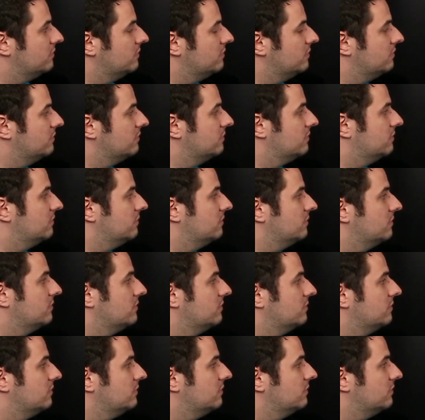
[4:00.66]

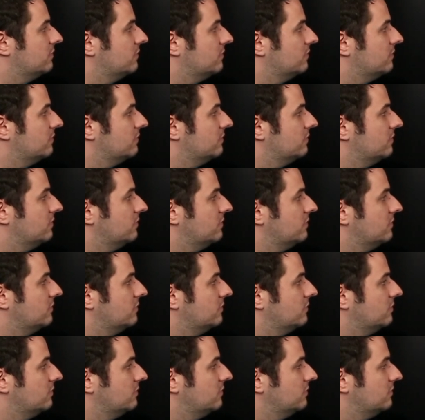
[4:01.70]

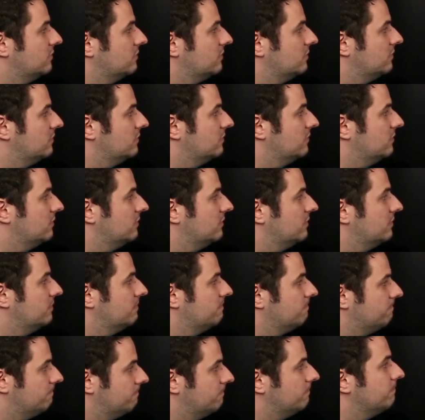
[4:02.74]

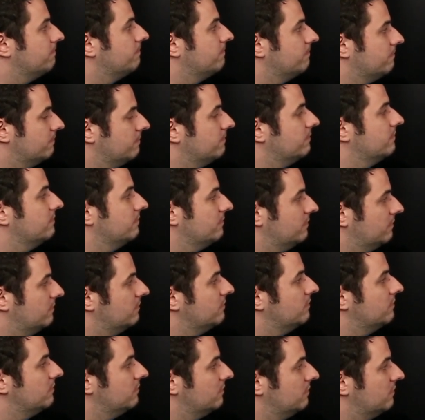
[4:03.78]

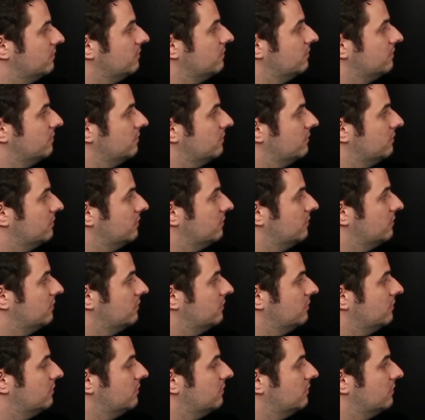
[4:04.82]
[no speech]